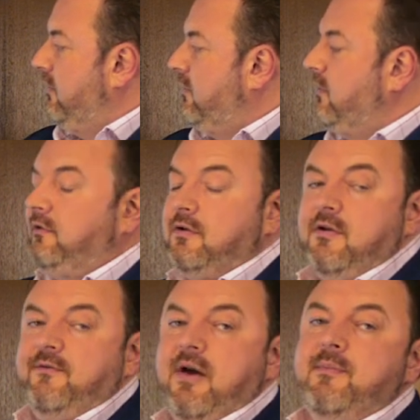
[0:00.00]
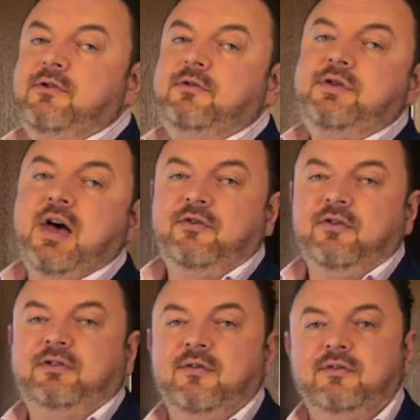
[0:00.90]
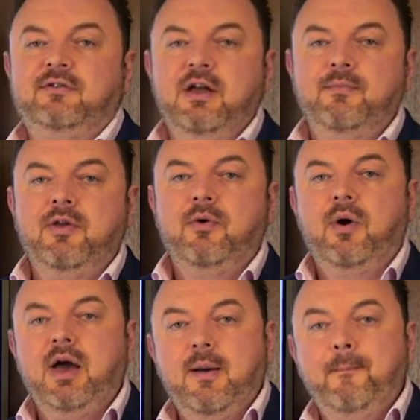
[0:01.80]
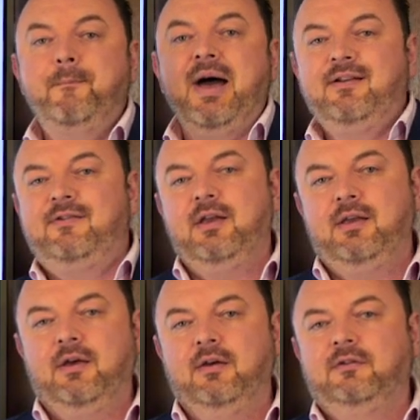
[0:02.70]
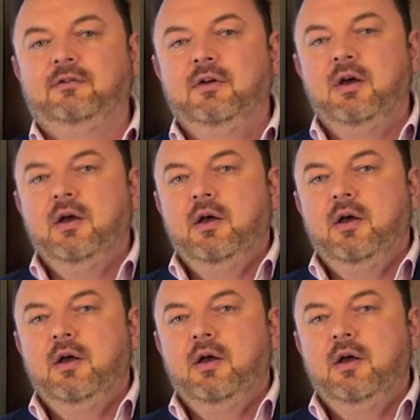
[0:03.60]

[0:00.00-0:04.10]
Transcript: this is to November 2017, by the way, back 10 years.